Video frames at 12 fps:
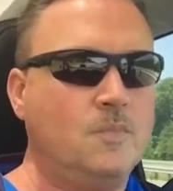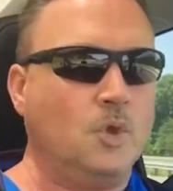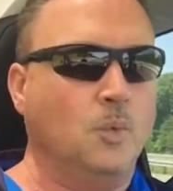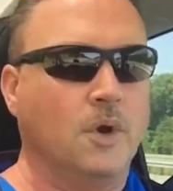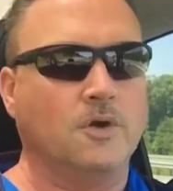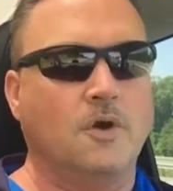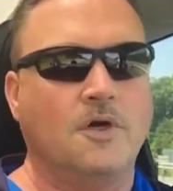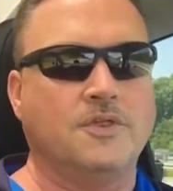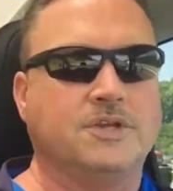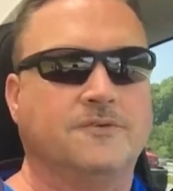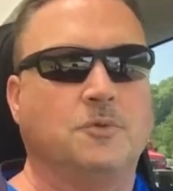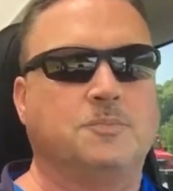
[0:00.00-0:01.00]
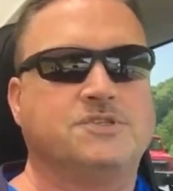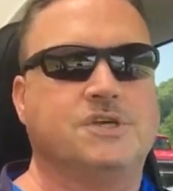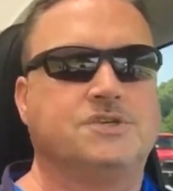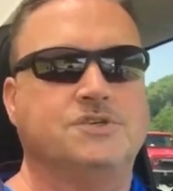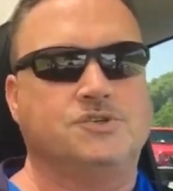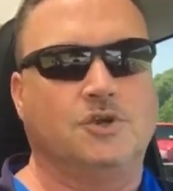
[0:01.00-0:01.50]
What are all the different
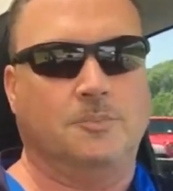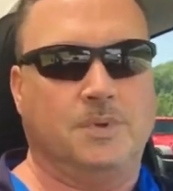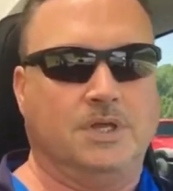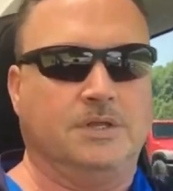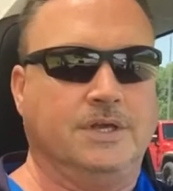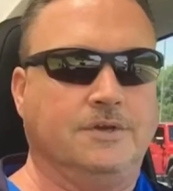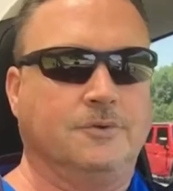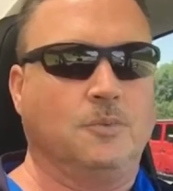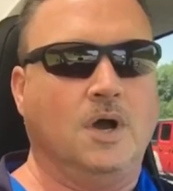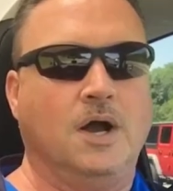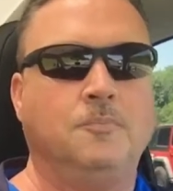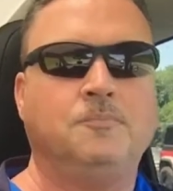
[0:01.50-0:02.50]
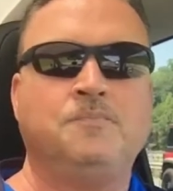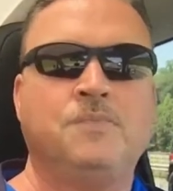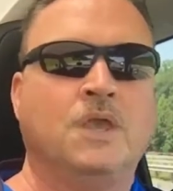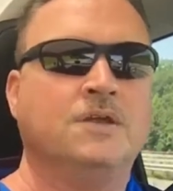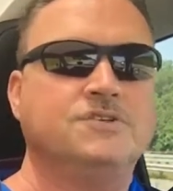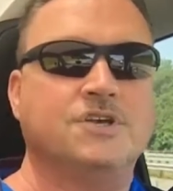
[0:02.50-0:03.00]
positions you can be a leader? Well,
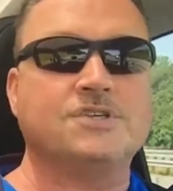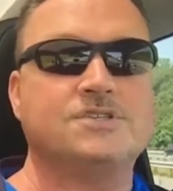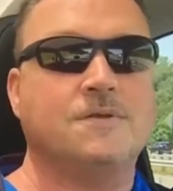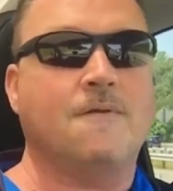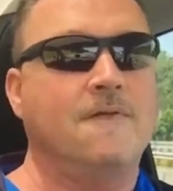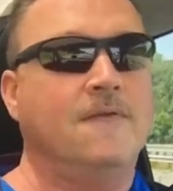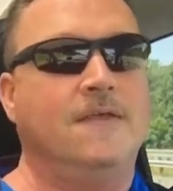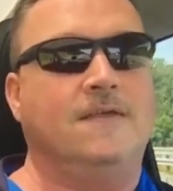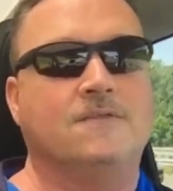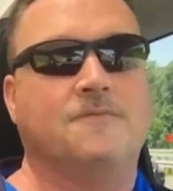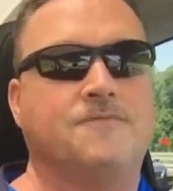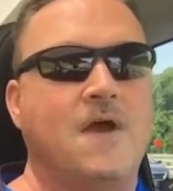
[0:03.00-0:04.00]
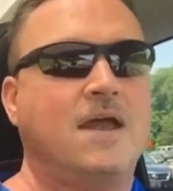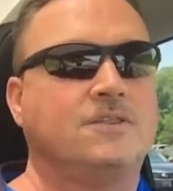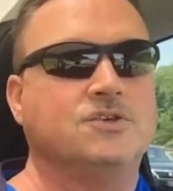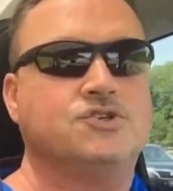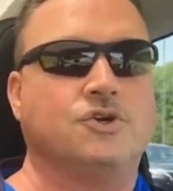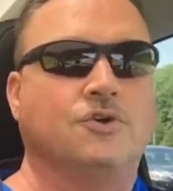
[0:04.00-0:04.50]
just in the fact
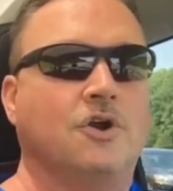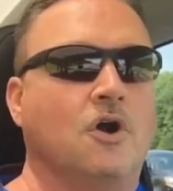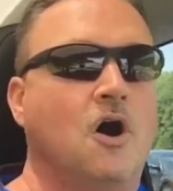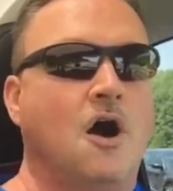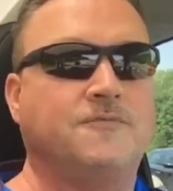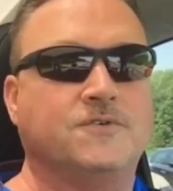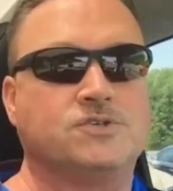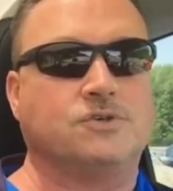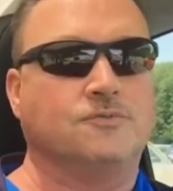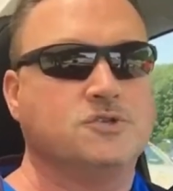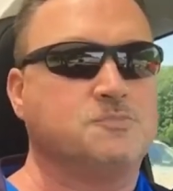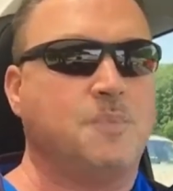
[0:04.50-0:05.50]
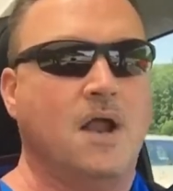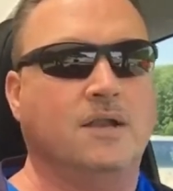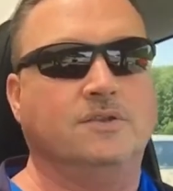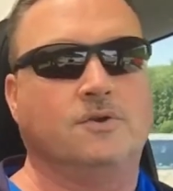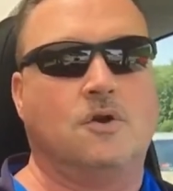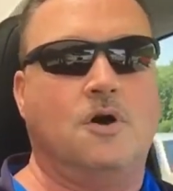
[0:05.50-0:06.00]
that you're an officer
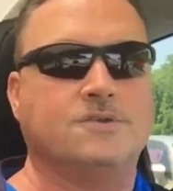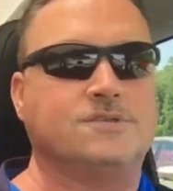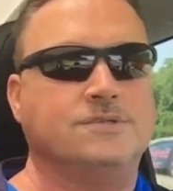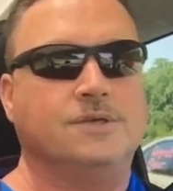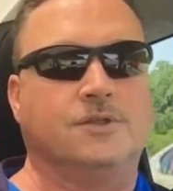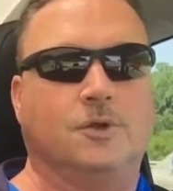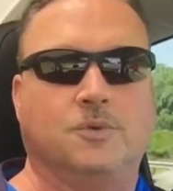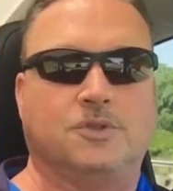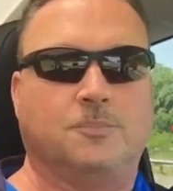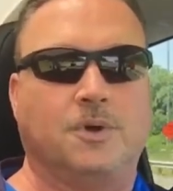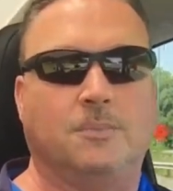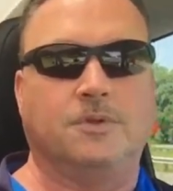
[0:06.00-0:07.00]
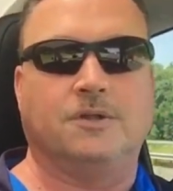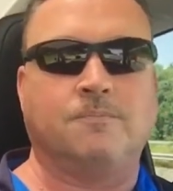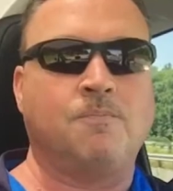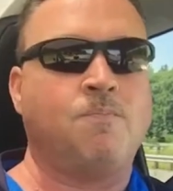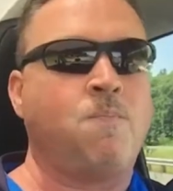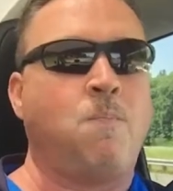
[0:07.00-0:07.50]
responding to calls and dealing with the public,
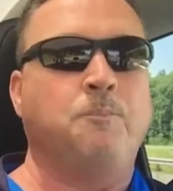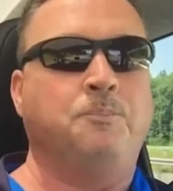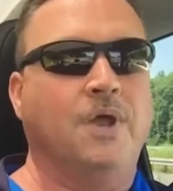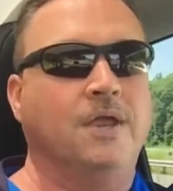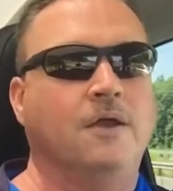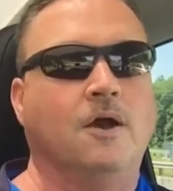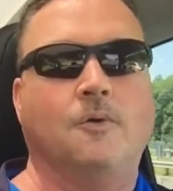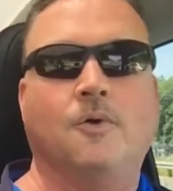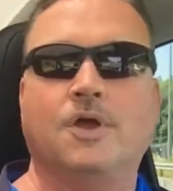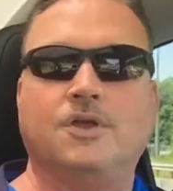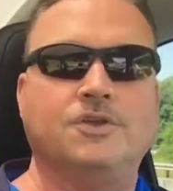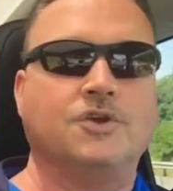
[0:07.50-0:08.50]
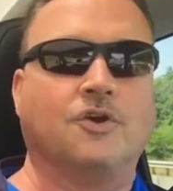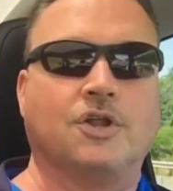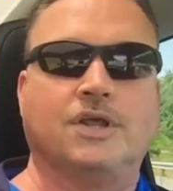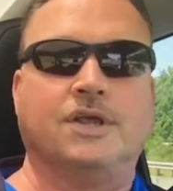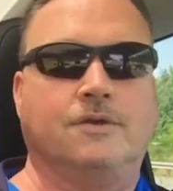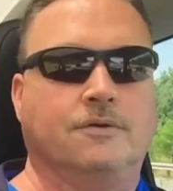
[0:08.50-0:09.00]
bingo, you're a
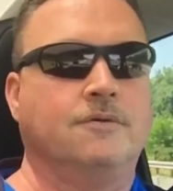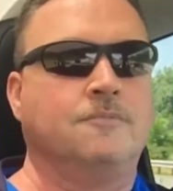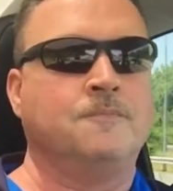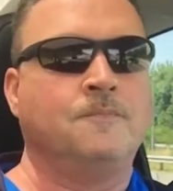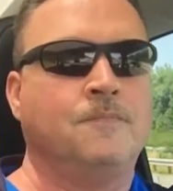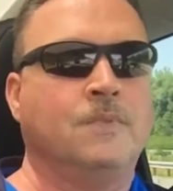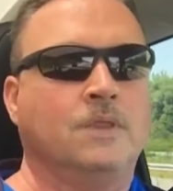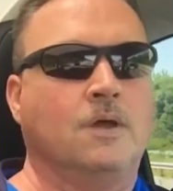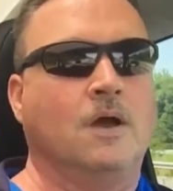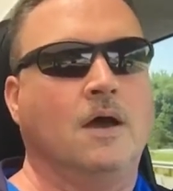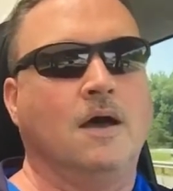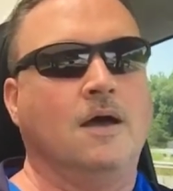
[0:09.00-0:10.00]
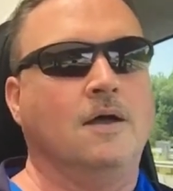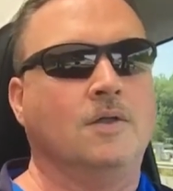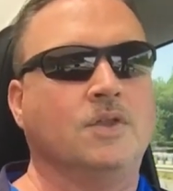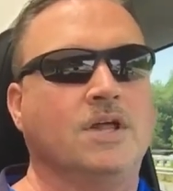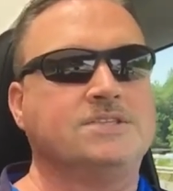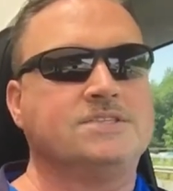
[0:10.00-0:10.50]
leader.
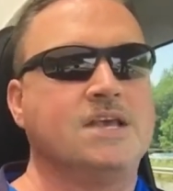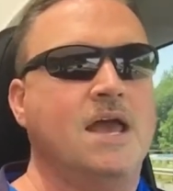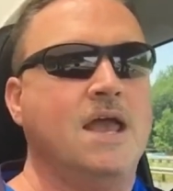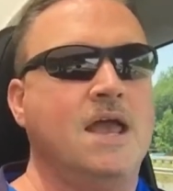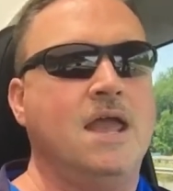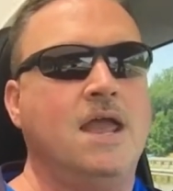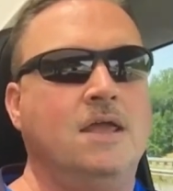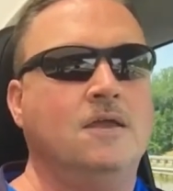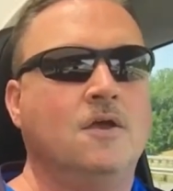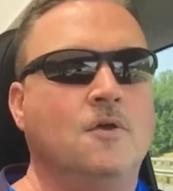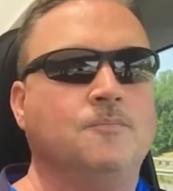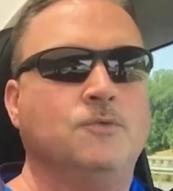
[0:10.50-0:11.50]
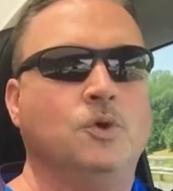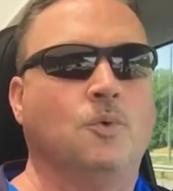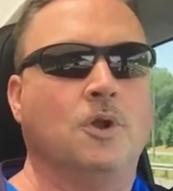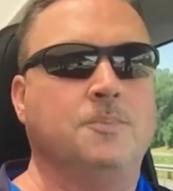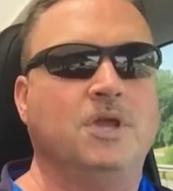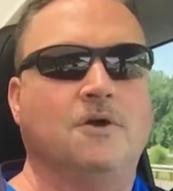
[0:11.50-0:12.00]
Let's say you
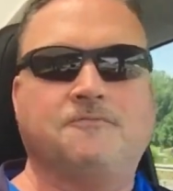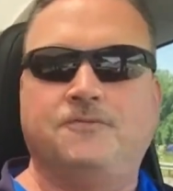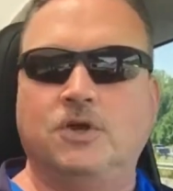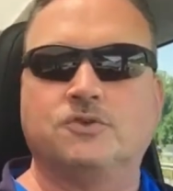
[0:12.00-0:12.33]
want to be a field